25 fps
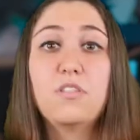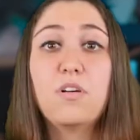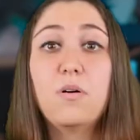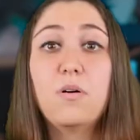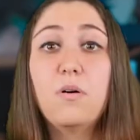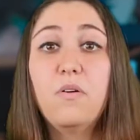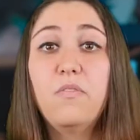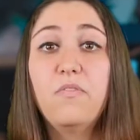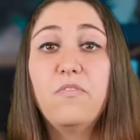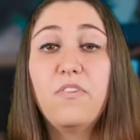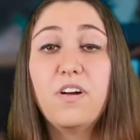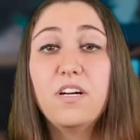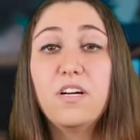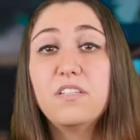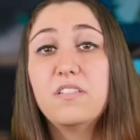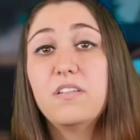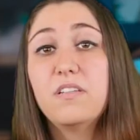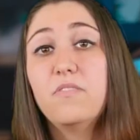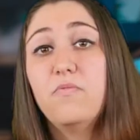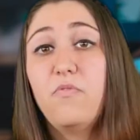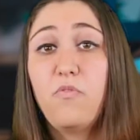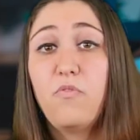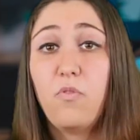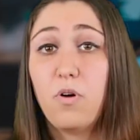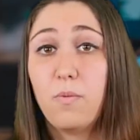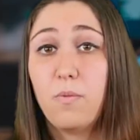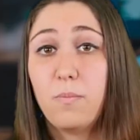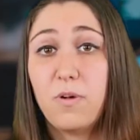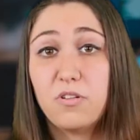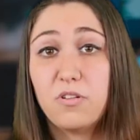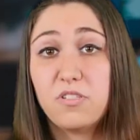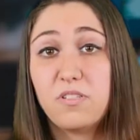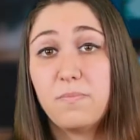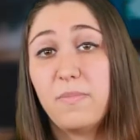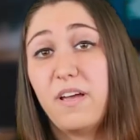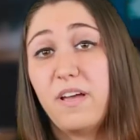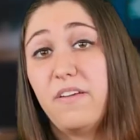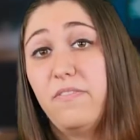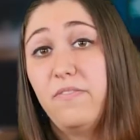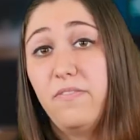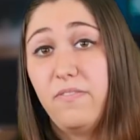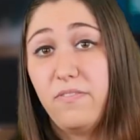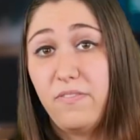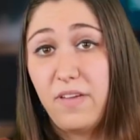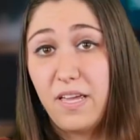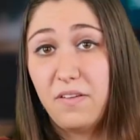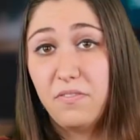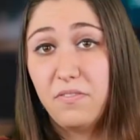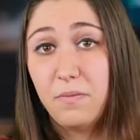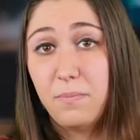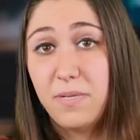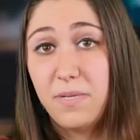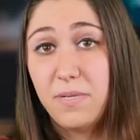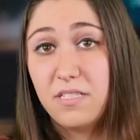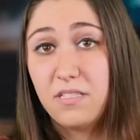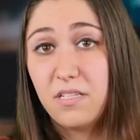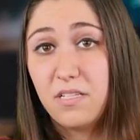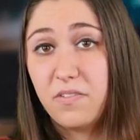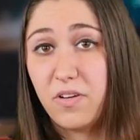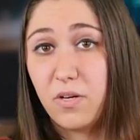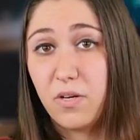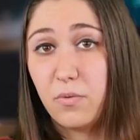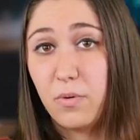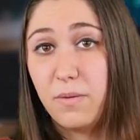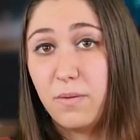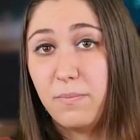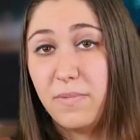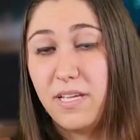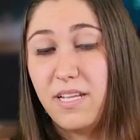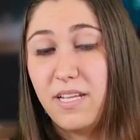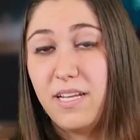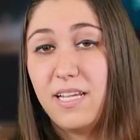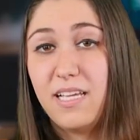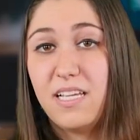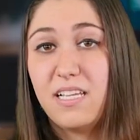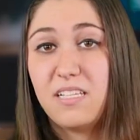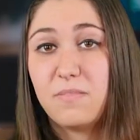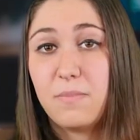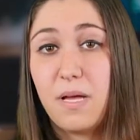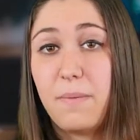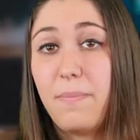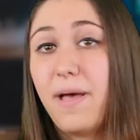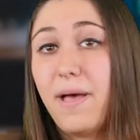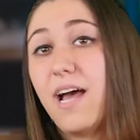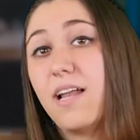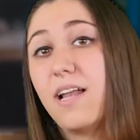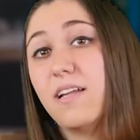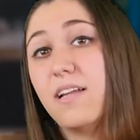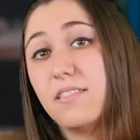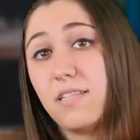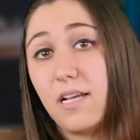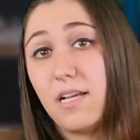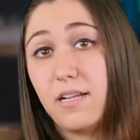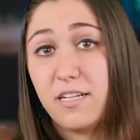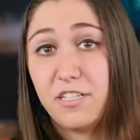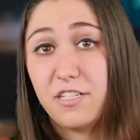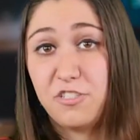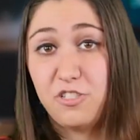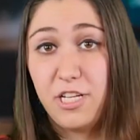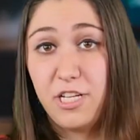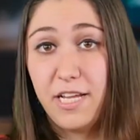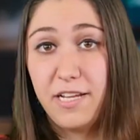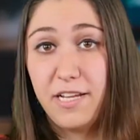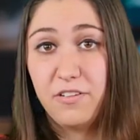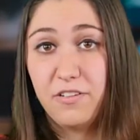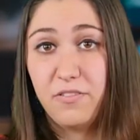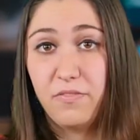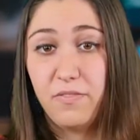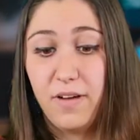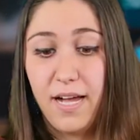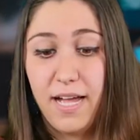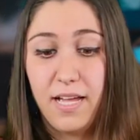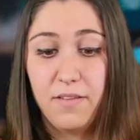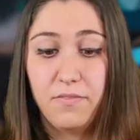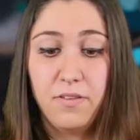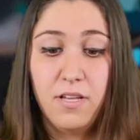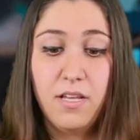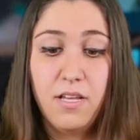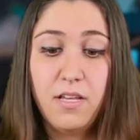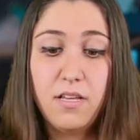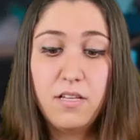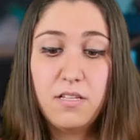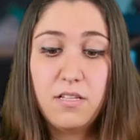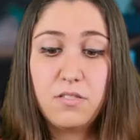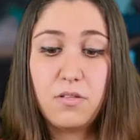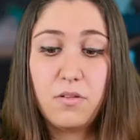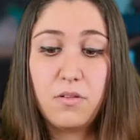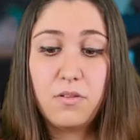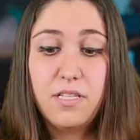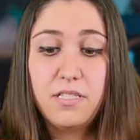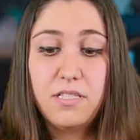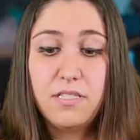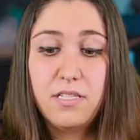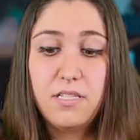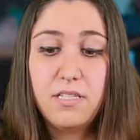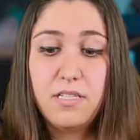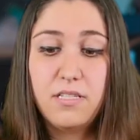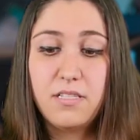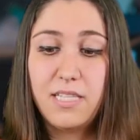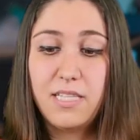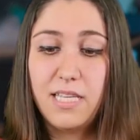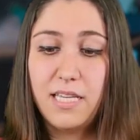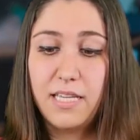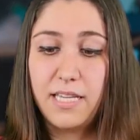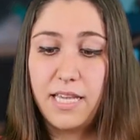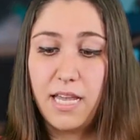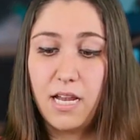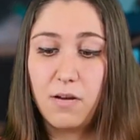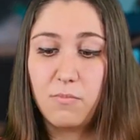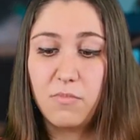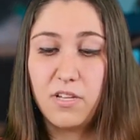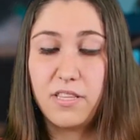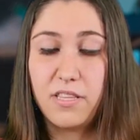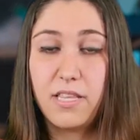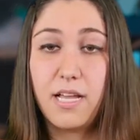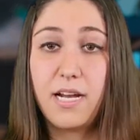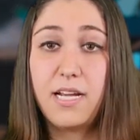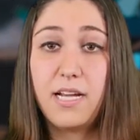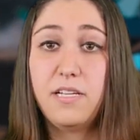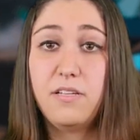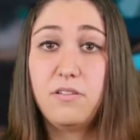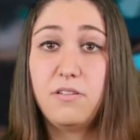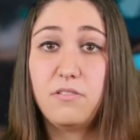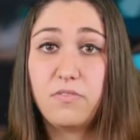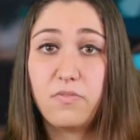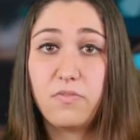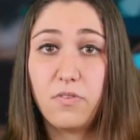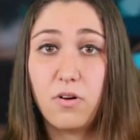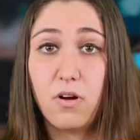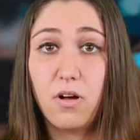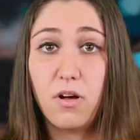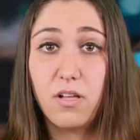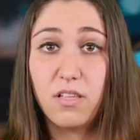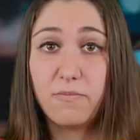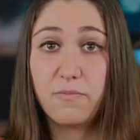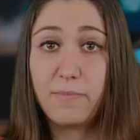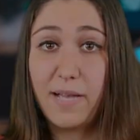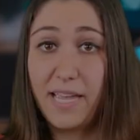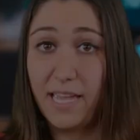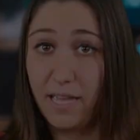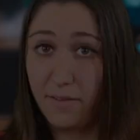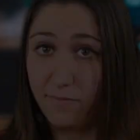So first and foremost, my favorite piece of equipment is my Panasonic GH5. So this is the camera that I use for all of my